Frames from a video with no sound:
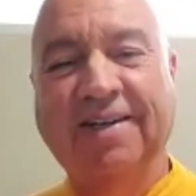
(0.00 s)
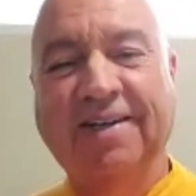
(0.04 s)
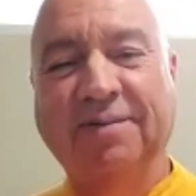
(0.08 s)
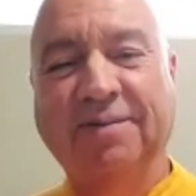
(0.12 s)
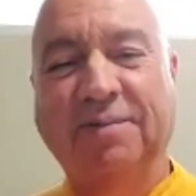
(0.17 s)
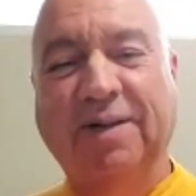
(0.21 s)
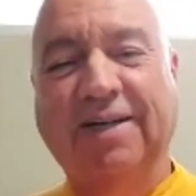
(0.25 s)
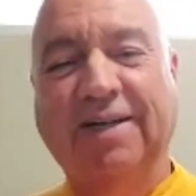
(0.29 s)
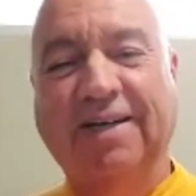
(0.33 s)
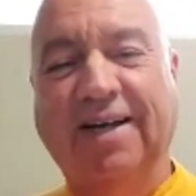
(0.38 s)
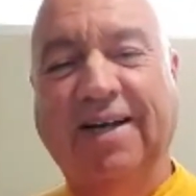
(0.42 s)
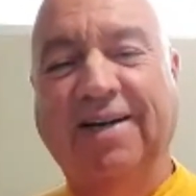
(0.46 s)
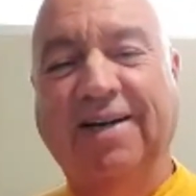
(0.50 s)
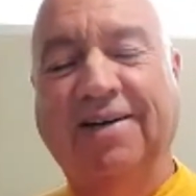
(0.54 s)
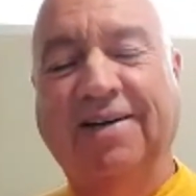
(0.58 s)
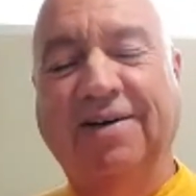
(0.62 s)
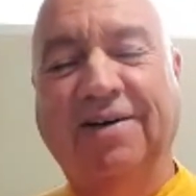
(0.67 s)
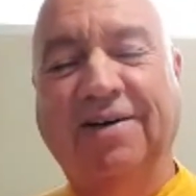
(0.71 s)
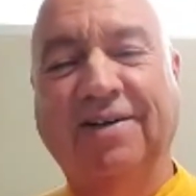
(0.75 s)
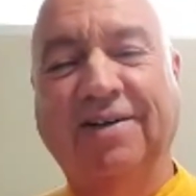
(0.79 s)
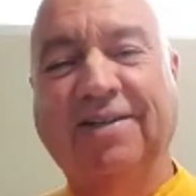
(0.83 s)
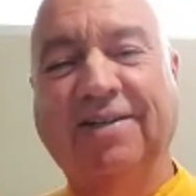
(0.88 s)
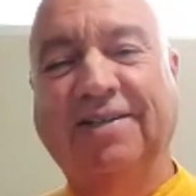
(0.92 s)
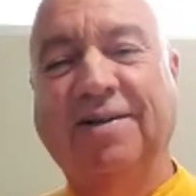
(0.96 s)
But
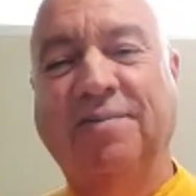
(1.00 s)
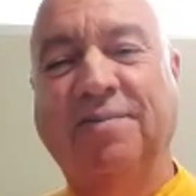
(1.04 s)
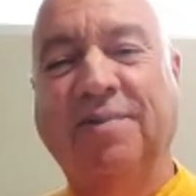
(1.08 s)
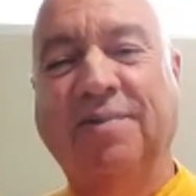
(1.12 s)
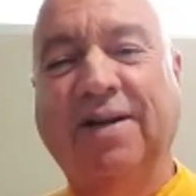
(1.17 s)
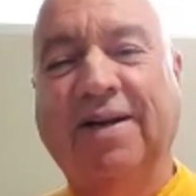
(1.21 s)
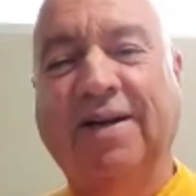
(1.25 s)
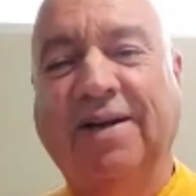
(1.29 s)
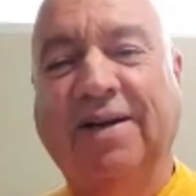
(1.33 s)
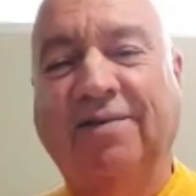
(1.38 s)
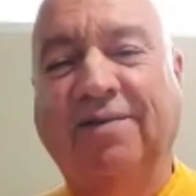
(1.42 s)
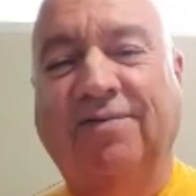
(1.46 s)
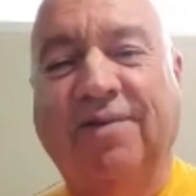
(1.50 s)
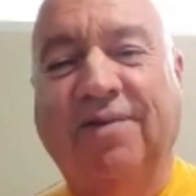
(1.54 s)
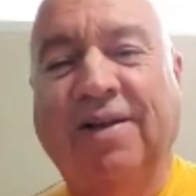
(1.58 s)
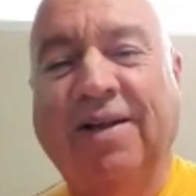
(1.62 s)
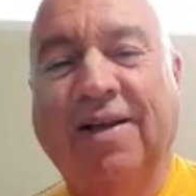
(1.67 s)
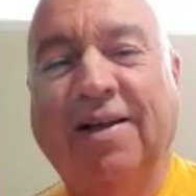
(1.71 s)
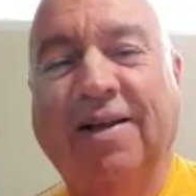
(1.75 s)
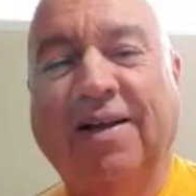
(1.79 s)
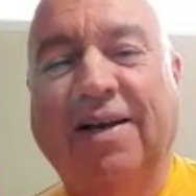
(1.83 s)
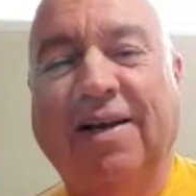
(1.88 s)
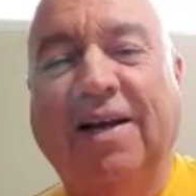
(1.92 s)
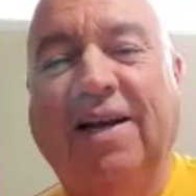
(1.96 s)
under some kind of
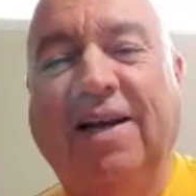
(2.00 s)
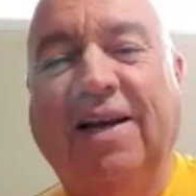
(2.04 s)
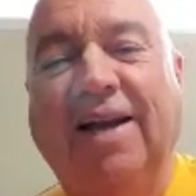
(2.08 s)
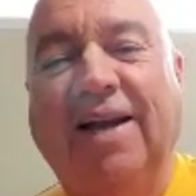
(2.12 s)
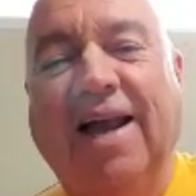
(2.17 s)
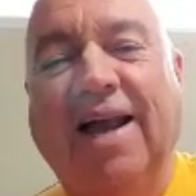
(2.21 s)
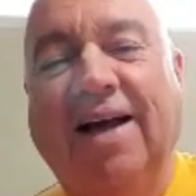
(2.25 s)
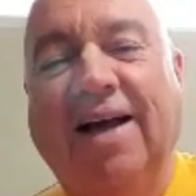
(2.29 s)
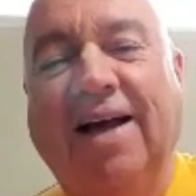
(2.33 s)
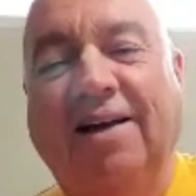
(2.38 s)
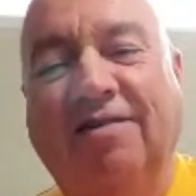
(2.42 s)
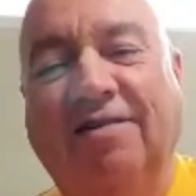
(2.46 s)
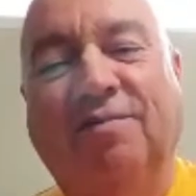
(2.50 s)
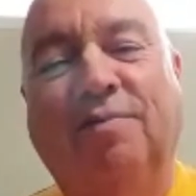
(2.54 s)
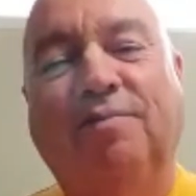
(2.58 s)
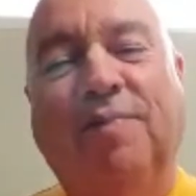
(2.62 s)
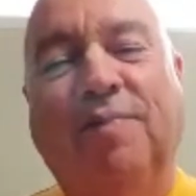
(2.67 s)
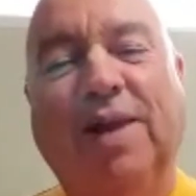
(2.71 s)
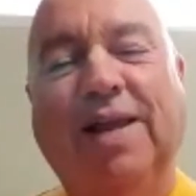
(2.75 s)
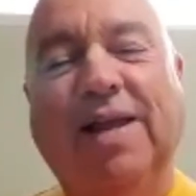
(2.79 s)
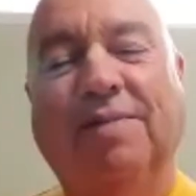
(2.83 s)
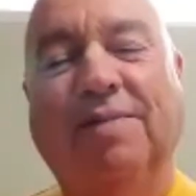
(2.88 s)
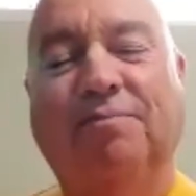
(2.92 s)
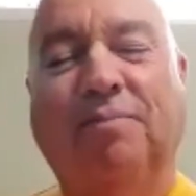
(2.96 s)
love,
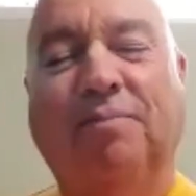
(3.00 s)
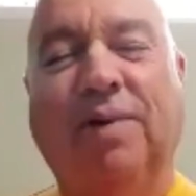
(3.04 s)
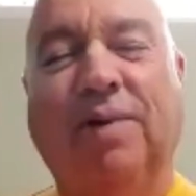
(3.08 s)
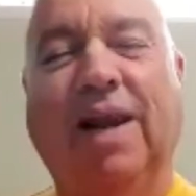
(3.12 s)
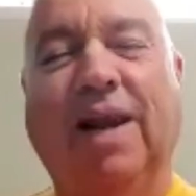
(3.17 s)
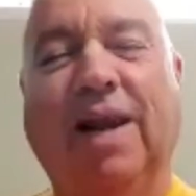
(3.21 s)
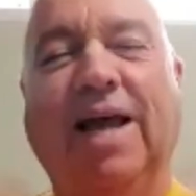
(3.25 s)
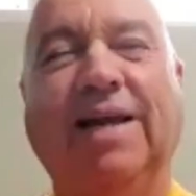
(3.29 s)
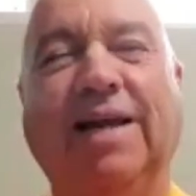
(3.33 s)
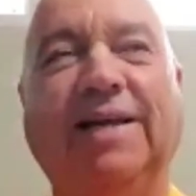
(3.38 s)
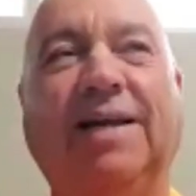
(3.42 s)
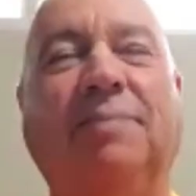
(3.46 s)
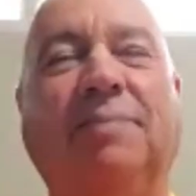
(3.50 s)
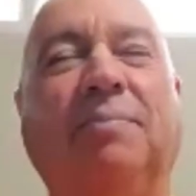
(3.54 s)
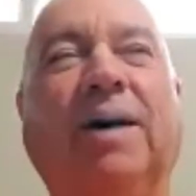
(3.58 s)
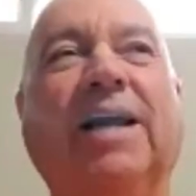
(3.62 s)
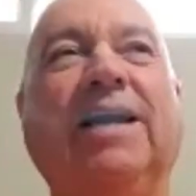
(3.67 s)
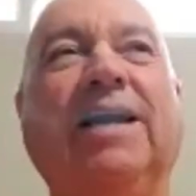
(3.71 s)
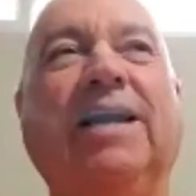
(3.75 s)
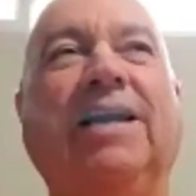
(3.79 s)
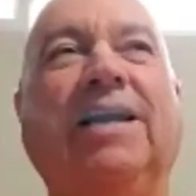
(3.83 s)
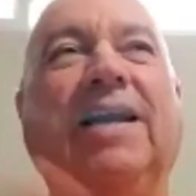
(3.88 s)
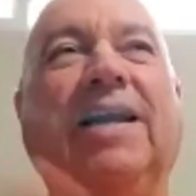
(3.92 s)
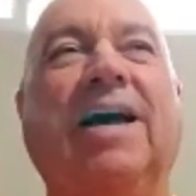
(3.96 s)
being blinded by
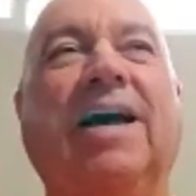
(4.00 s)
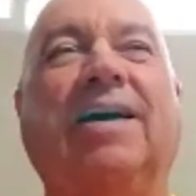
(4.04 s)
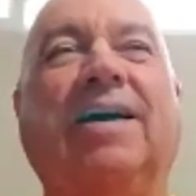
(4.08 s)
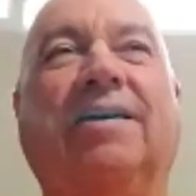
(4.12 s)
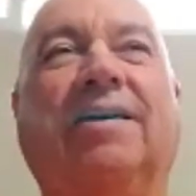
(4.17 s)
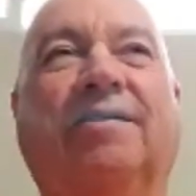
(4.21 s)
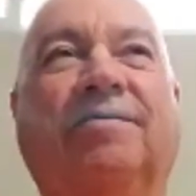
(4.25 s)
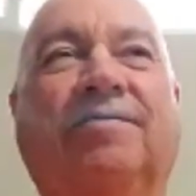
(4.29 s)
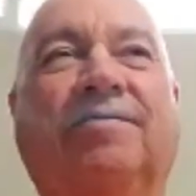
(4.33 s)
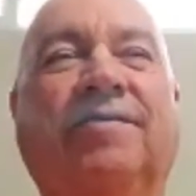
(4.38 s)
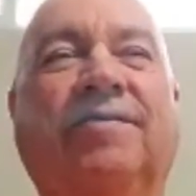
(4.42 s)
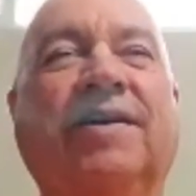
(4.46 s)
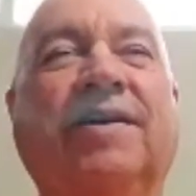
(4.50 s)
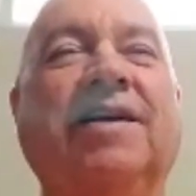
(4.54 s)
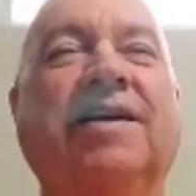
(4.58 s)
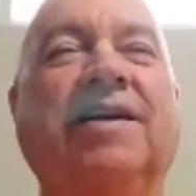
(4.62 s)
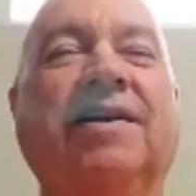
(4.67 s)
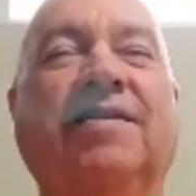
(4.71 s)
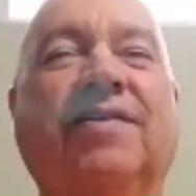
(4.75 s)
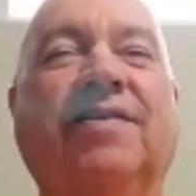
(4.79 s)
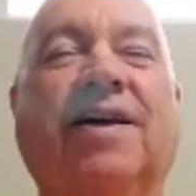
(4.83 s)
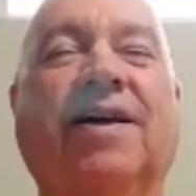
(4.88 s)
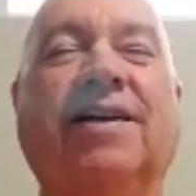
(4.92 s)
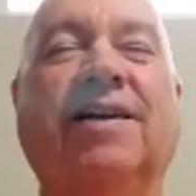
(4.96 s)
love,
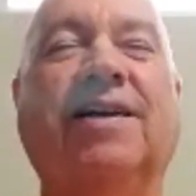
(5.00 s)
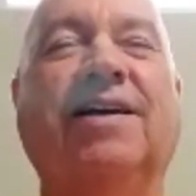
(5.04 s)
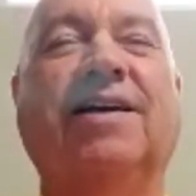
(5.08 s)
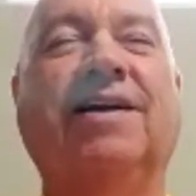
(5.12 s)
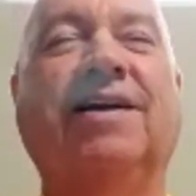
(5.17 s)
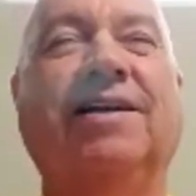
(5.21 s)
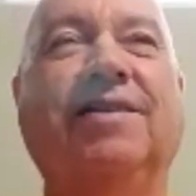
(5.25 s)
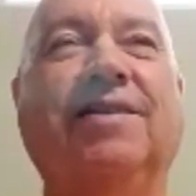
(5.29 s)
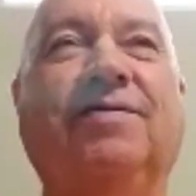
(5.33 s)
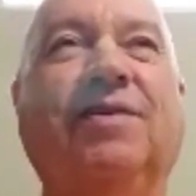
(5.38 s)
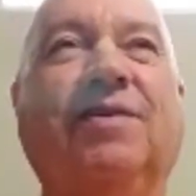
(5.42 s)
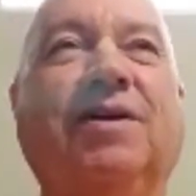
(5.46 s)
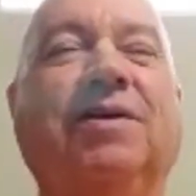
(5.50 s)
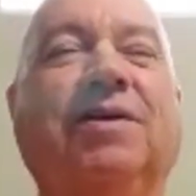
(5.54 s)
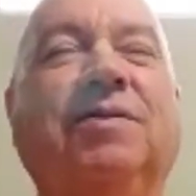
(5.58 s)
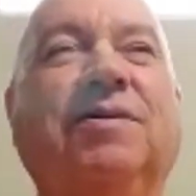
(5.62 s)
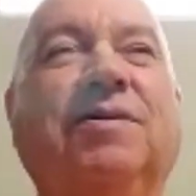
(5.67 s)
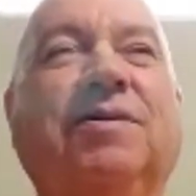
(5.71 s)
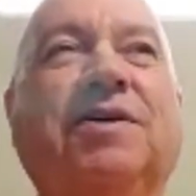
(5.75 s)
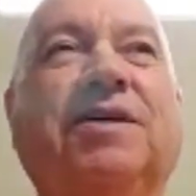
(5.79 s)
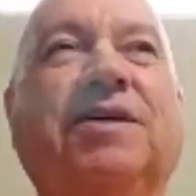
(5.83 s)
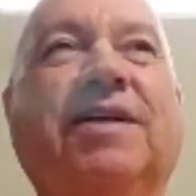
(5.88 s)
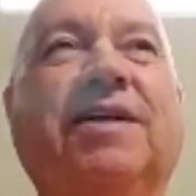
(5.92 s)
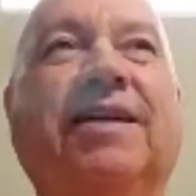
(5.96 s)
that kind of
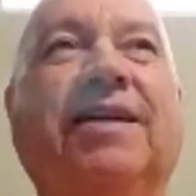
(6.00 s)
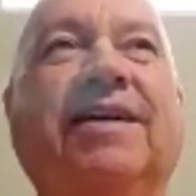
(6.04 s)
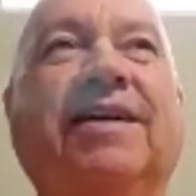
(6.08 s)
illusion,